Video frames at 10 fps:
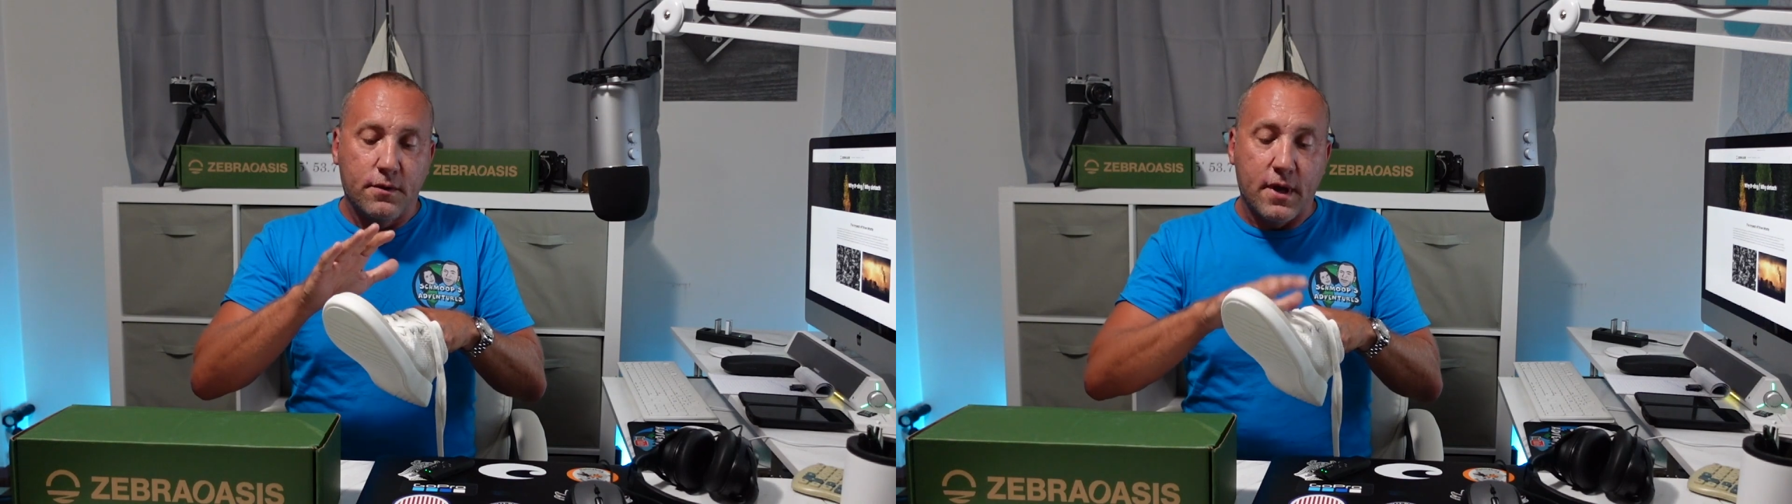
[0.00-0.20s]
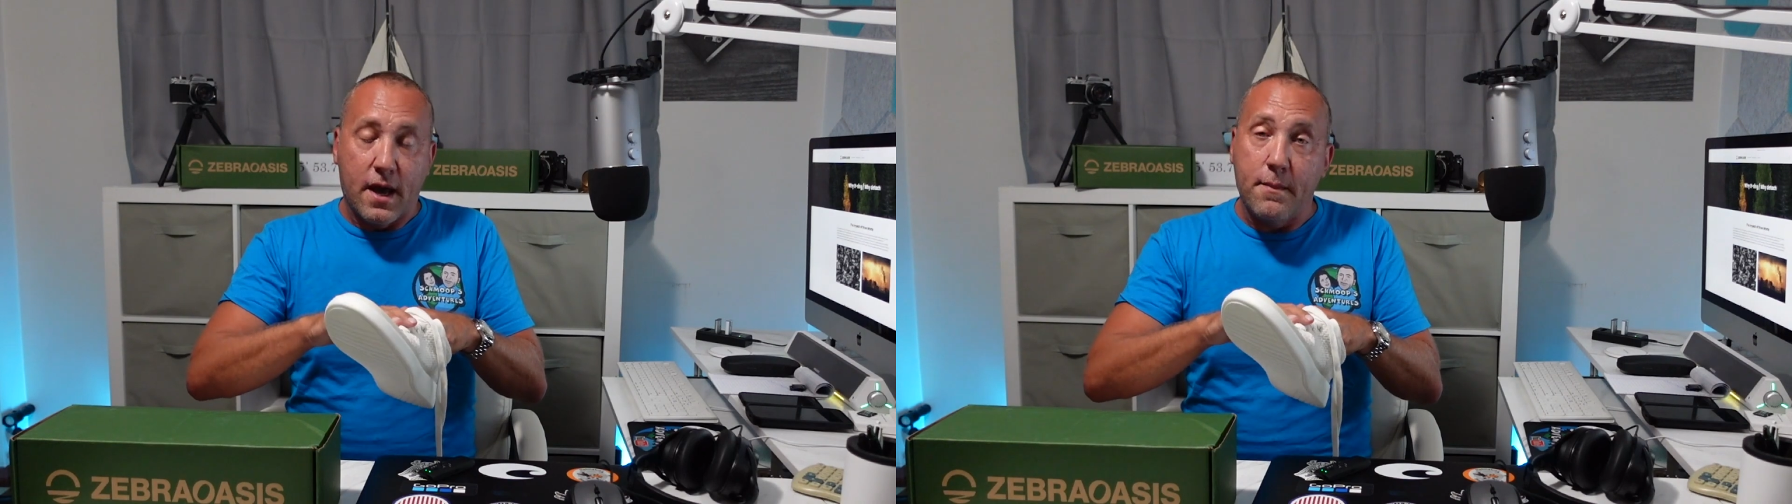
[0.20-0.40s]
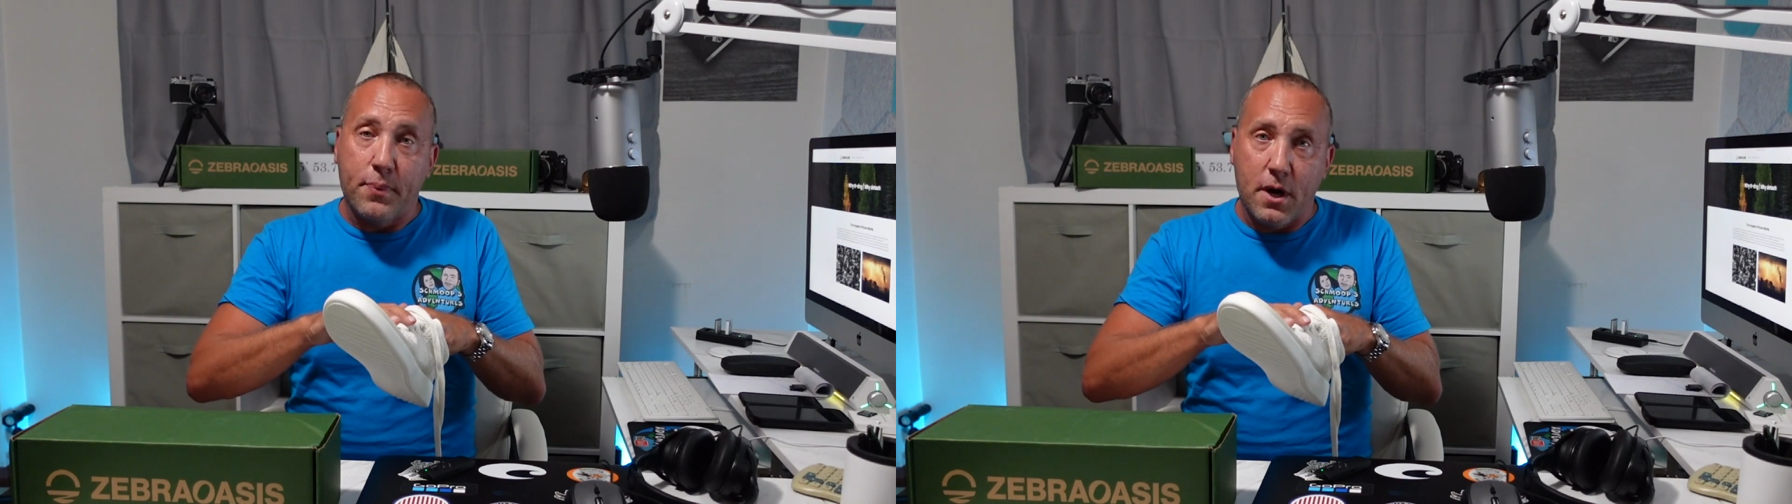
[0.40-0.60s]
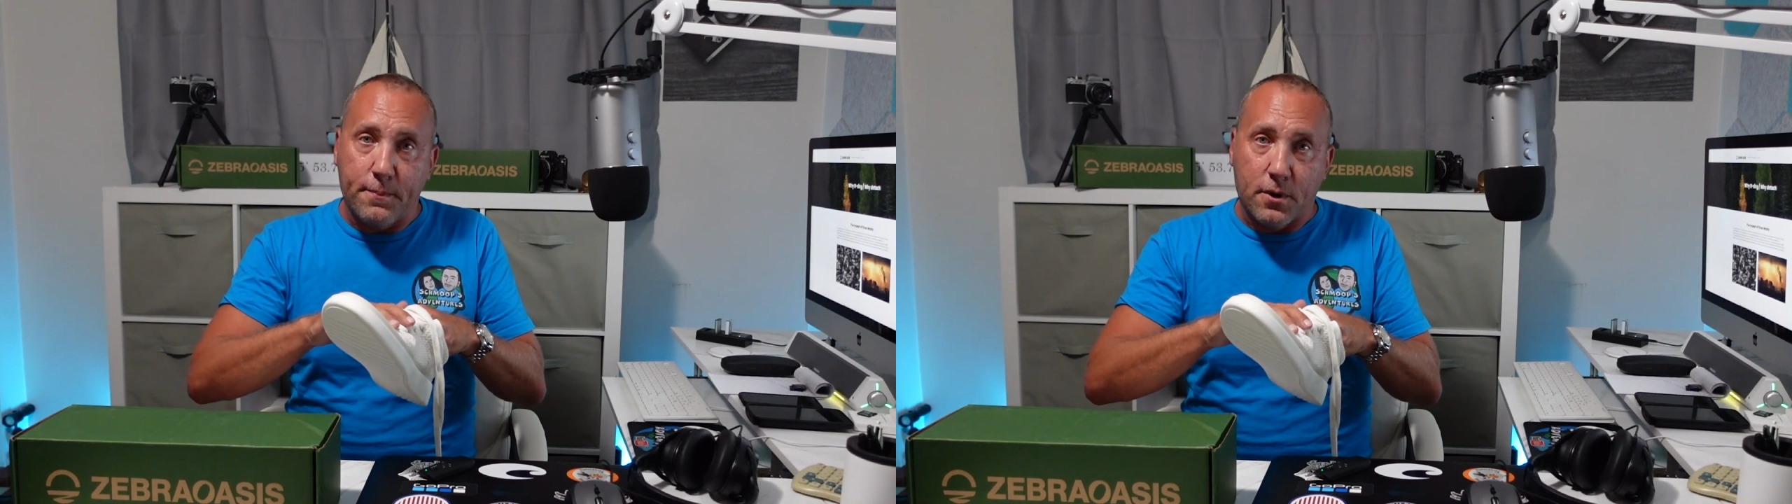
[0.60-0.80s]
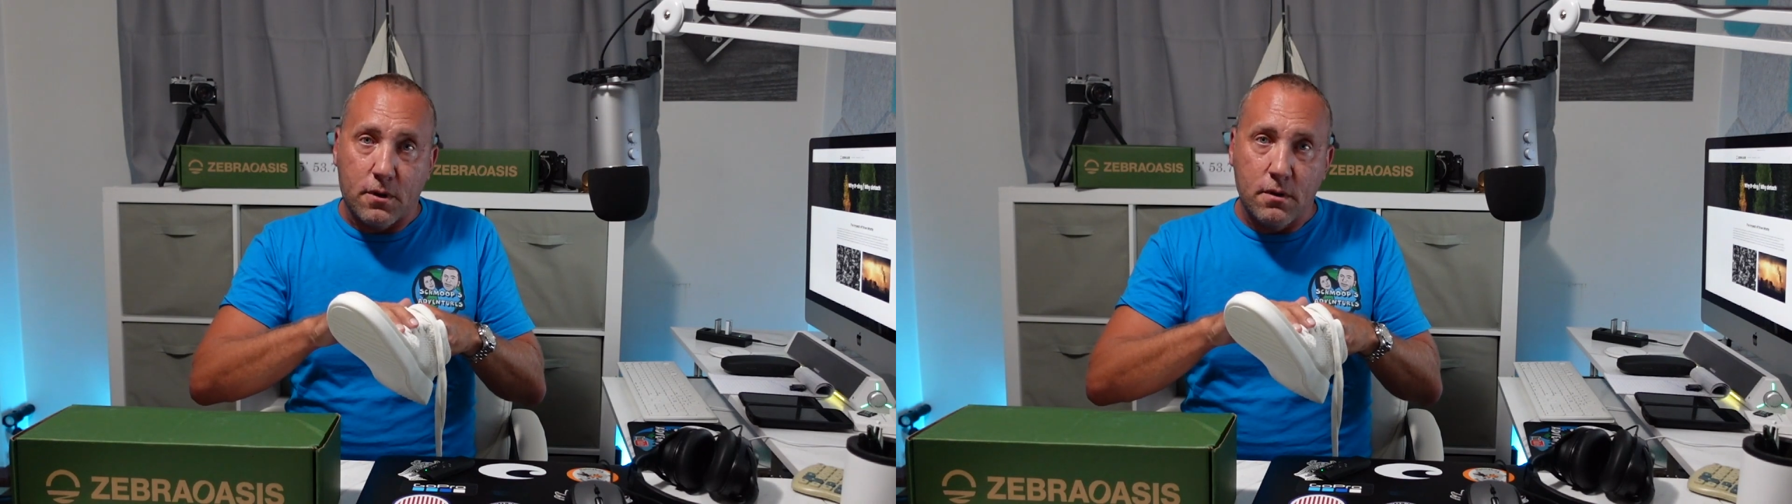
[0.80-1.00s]
the hemp
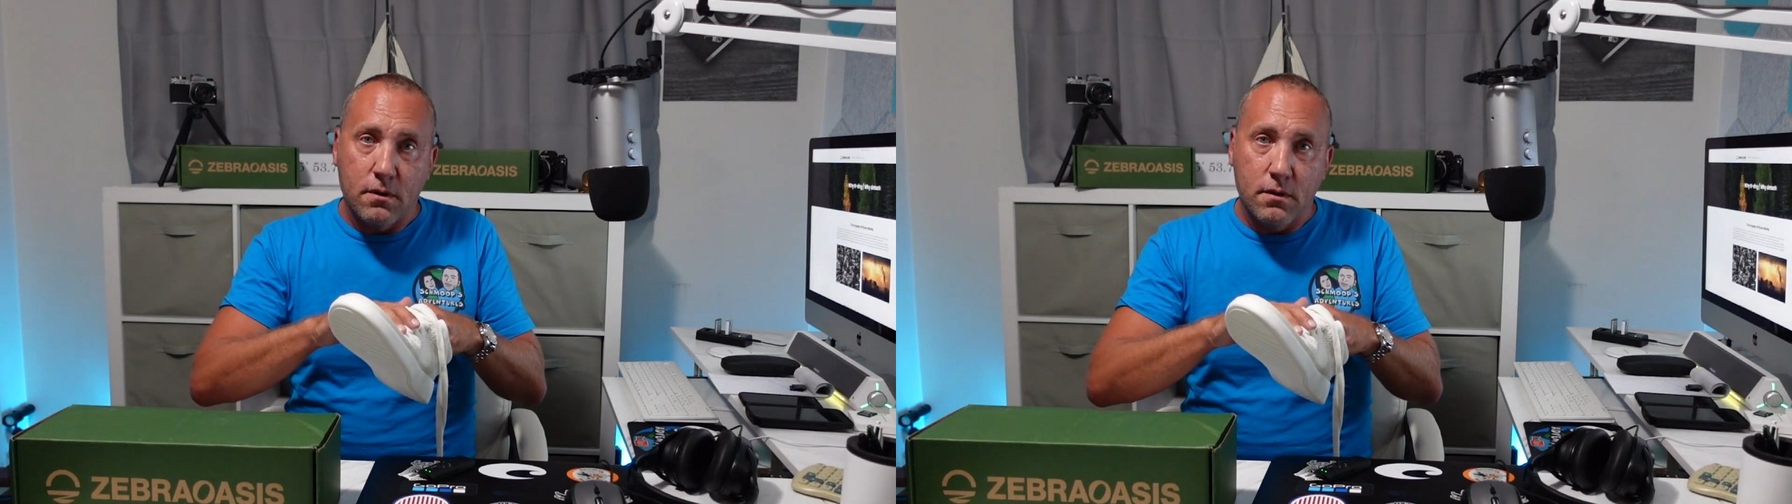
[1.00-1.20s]
upper,